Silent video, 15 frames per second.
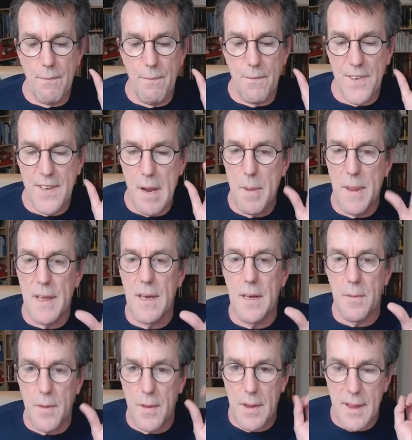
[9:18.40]
Some of
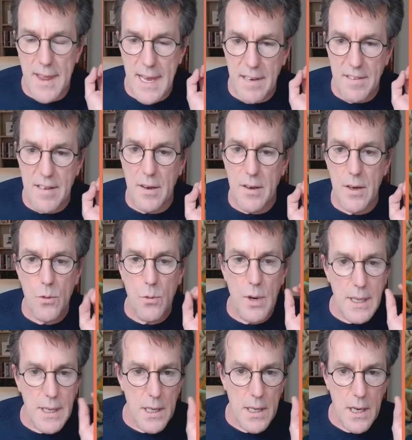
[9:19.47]
the things that
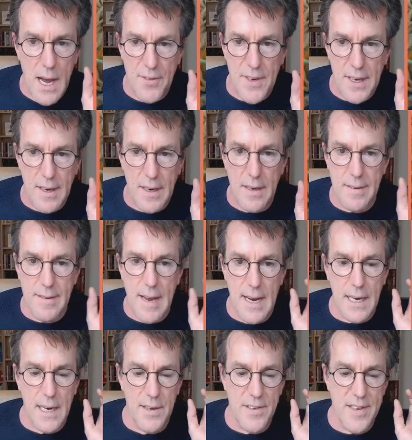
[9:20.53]
you have to
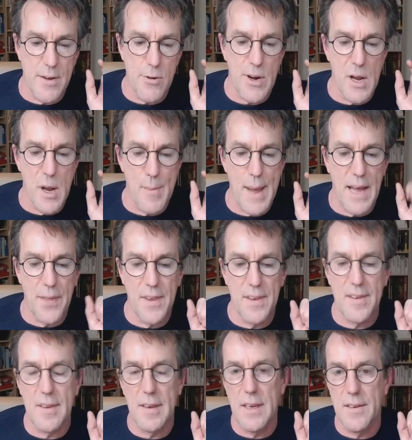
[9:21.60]
start considering about
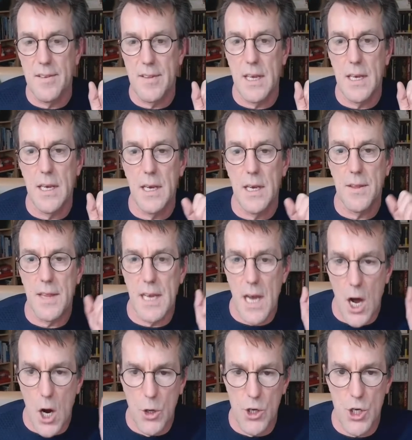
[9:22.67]
this is the
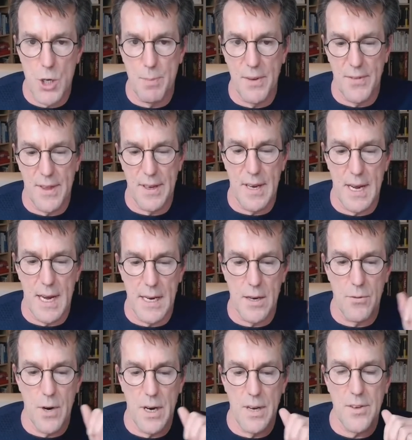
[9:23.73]
ownership of the data,
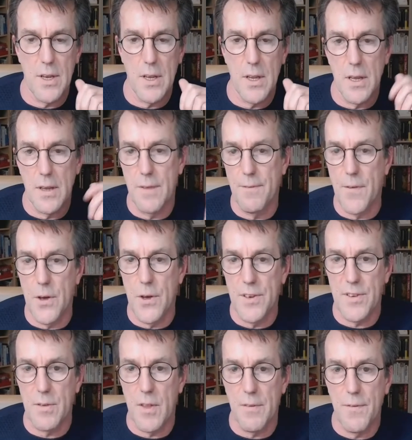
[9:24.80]
right? So the
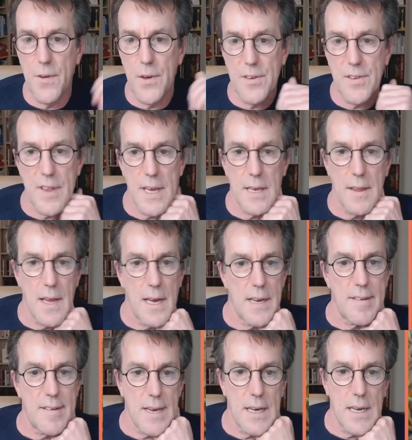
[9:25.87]
first thing
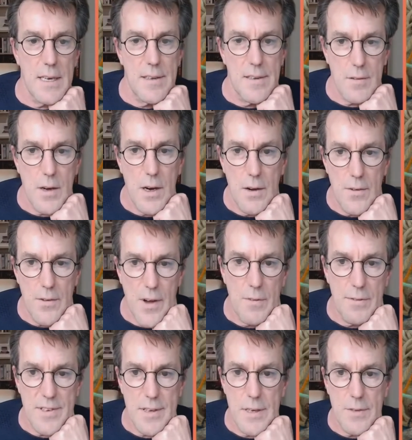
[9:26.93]
that is
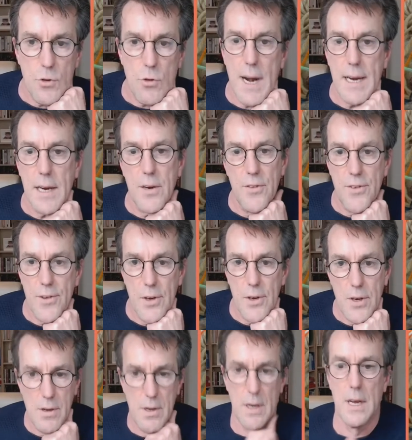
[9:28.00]
obviously of great
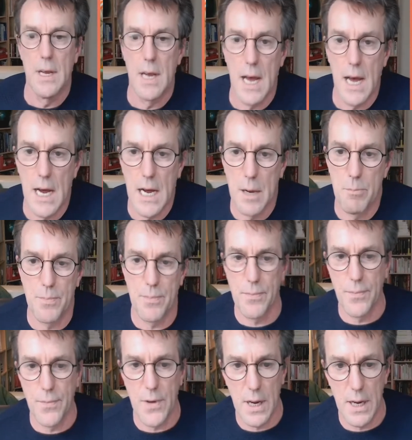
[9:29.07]
concern to
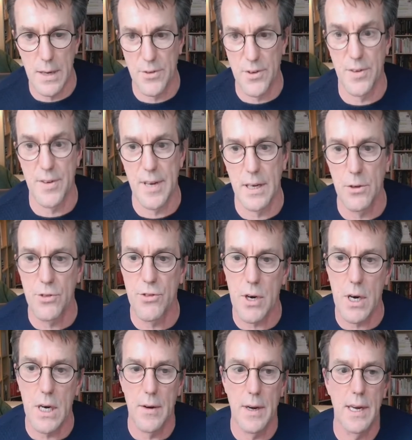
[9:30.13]

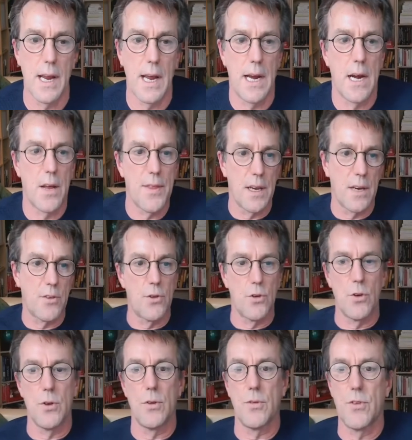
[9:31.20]
Telstra and I think
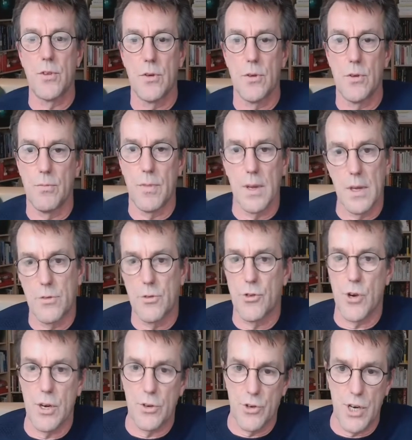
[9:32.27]
to the
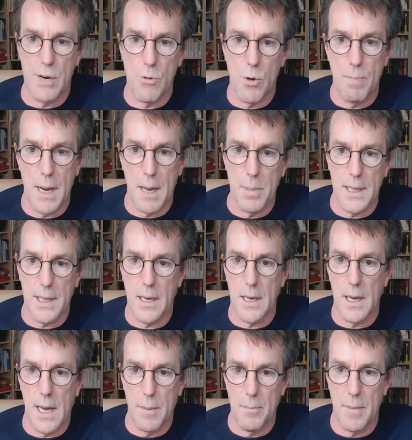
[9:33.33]
general public
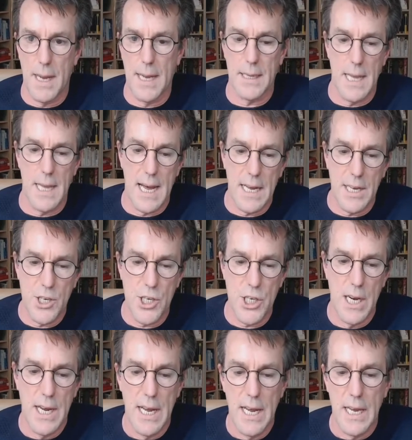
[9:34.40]
at large
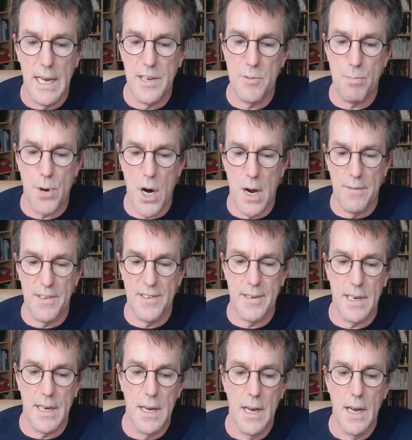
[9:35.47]
is
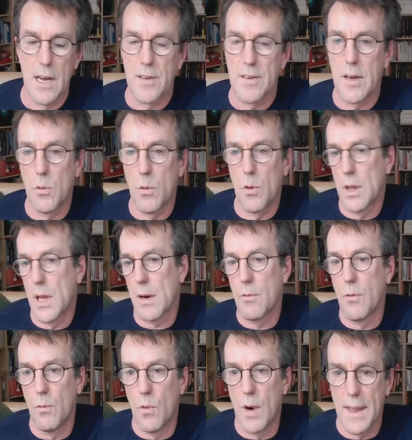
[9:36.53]
privacy. So, like
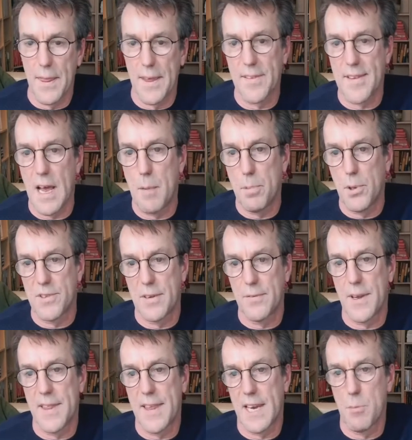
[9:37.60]
one of the examples, if
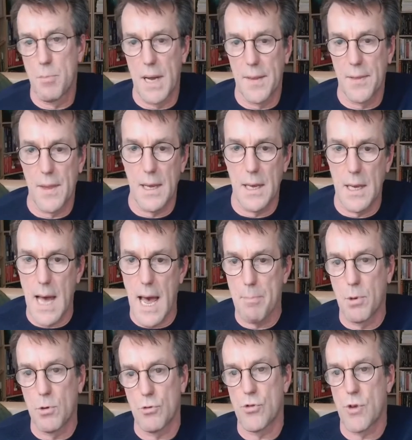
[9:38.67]
we think about the
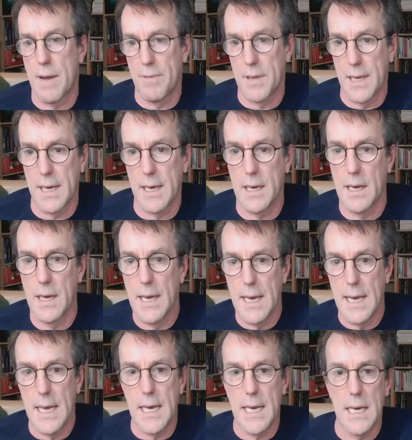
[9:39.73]
apple travelling
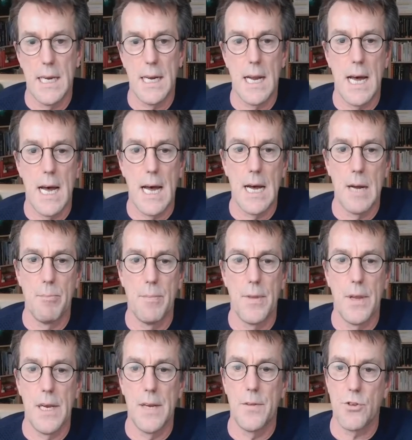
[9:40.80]
in
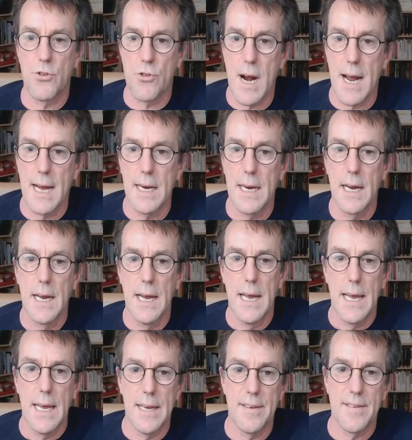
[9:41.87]
the truck,
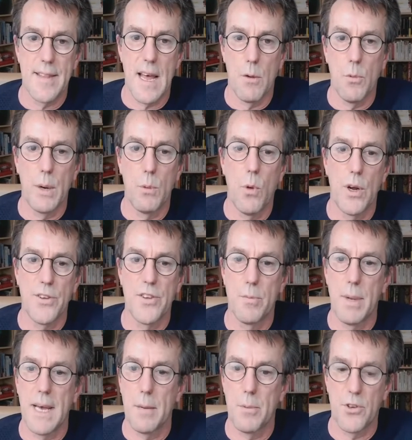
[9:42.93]
is that we want to
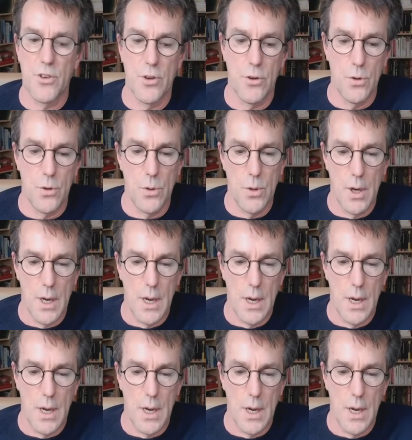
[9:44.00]
be able to